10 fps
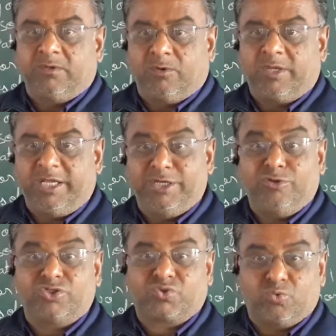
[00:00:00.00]
Okay, in
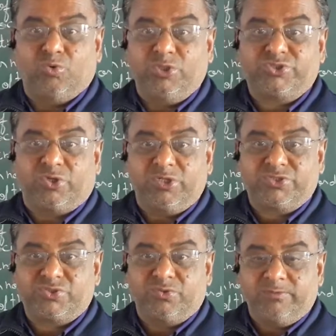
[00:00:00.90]
your schools
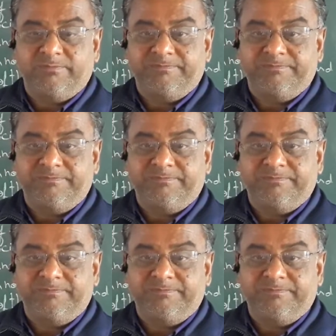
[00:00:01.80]
also.